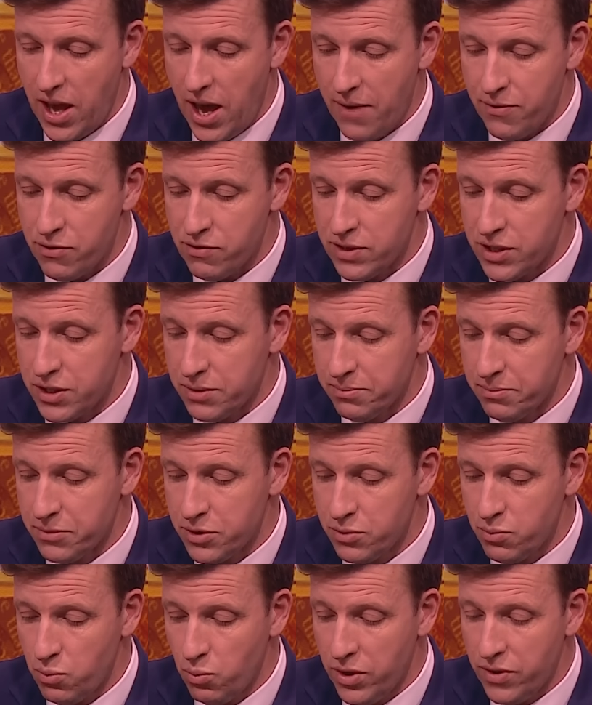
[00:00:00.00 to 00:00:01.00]

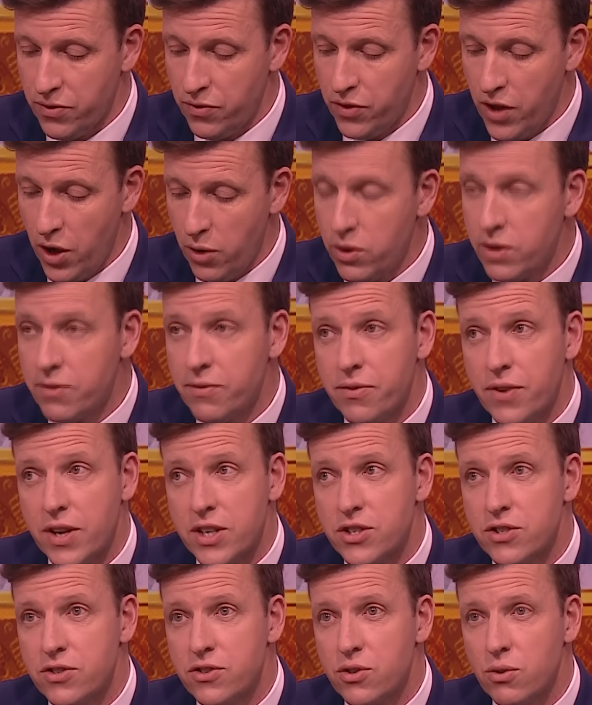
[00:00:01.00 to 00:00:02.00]
aphorisms with no
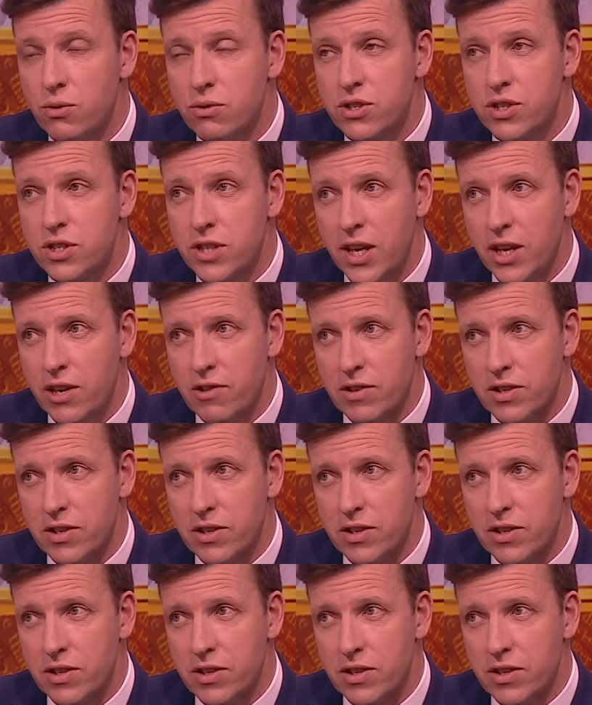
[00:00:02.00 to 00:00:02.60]
confessions or secrets.